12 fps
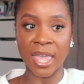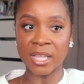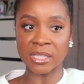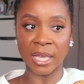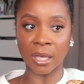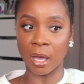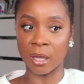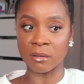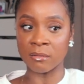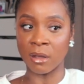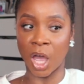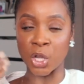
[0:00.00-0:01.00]
it's like
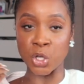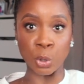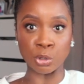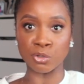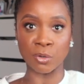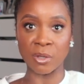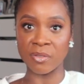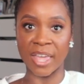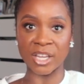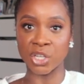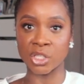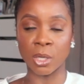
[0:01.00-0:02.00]
a, a, neutral
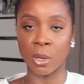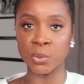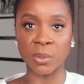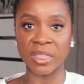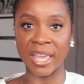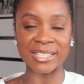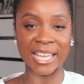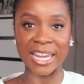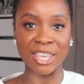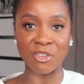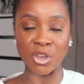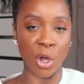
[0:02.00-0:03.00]
that just goes with things I
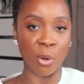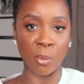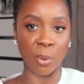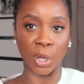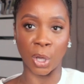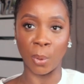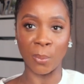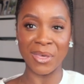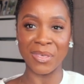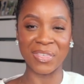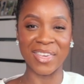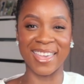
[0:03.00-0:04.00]
didn't even know it would go with,